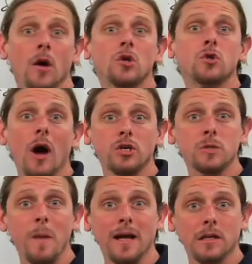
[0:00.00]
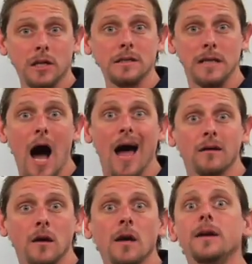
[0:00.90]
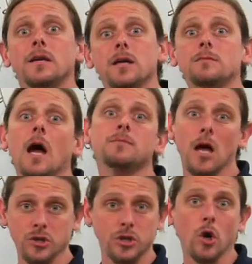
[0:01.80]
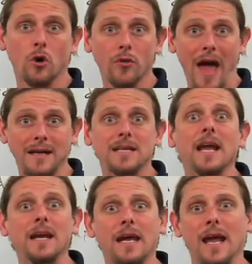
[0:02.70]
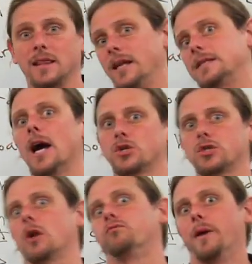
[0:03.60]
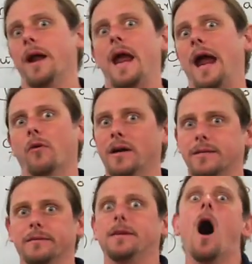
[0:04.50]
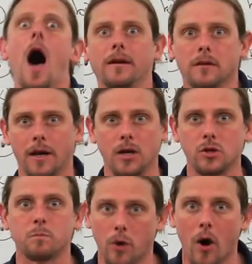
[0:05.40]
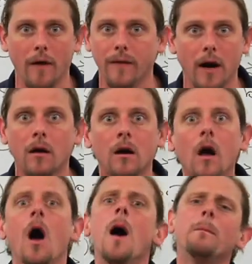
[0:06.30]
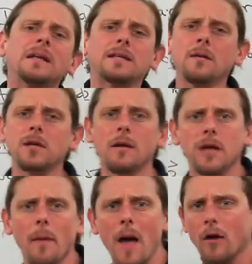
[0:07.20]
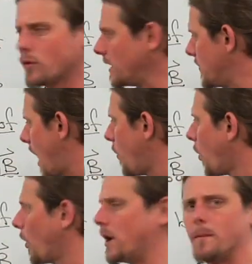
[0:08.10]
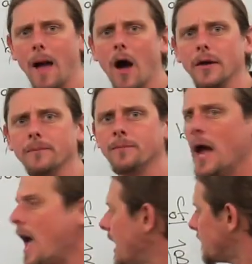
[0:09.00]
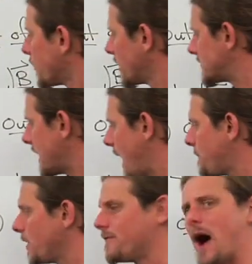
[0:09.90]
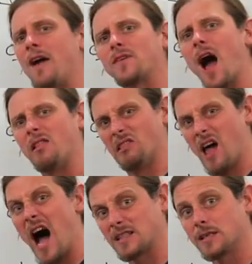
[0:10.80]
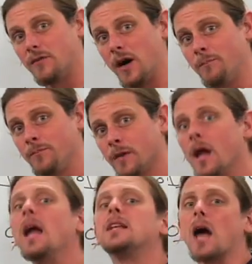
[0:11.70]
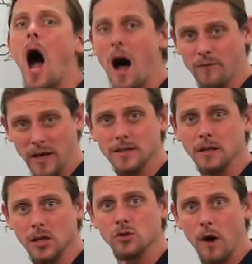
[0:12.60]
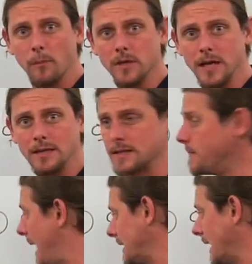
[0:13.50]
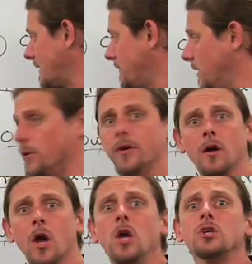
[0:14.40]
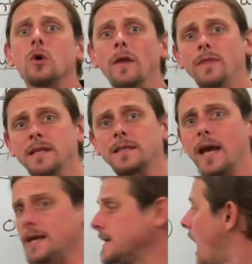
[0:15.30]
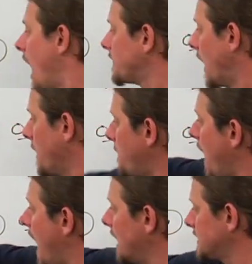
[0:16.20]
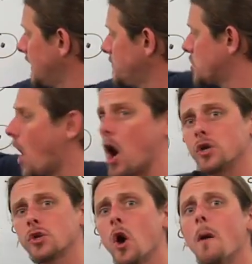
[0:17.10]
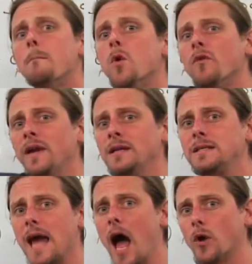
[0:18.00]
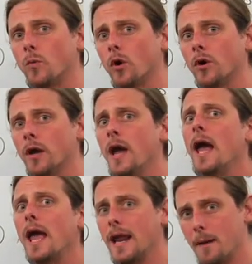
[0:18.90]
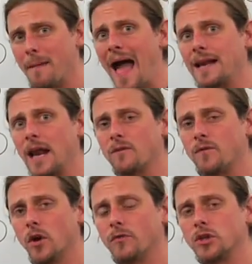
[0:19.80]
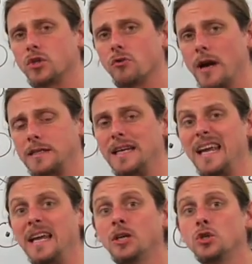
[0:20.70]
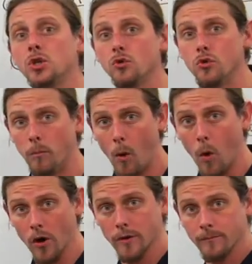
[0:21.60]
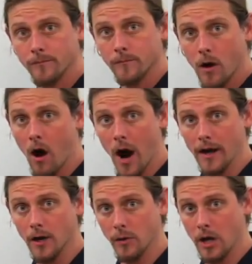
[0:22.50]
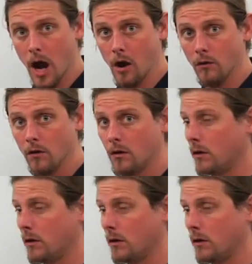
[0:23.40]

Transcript: So I just make a little dot. Now, sometimes I'll circle that to indicate that it's not just an errant dot that I just put on there. But sometimes I'm not really that worried about it. For example, if I've got lots of them, it's obvious that this represents the magnetic field. So in this case, I've got a positive charge moving downward in a magnetic field that's directed into the board. All right, here we go.